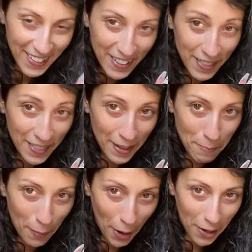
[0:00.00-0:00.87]
The
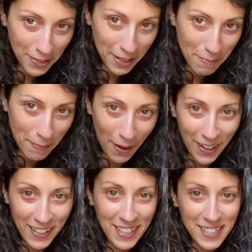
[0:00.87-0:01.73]
Bali
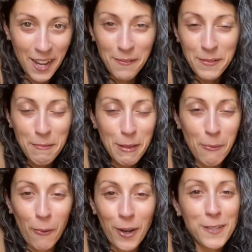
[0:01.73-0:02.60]
Body stuff, the
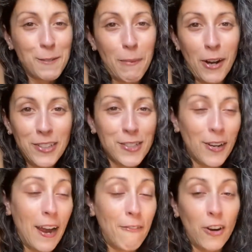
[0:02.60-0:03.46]
worst sponsor
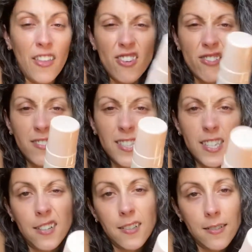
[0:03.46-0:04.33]
ever, and they're
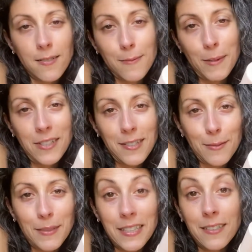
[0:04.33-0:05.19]
still gonna sponsor
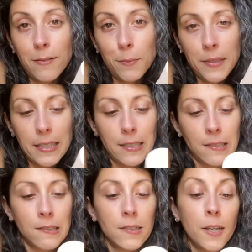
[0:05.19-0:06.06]
me. You know what I'm saying?
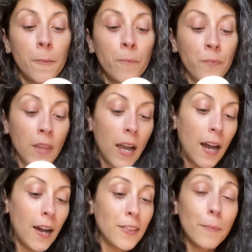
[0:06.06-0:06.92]

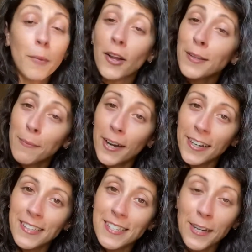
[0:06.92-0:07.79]
The Bali
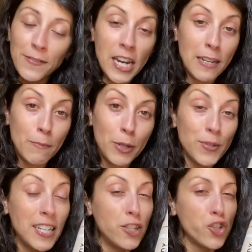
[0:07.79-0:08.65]
Body self-tanning
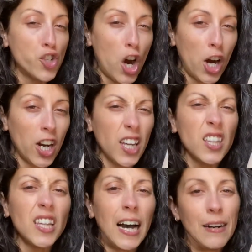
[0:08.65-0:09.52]
mousse in dark.
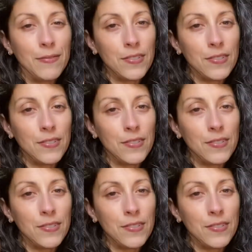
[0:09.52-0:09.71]
Love.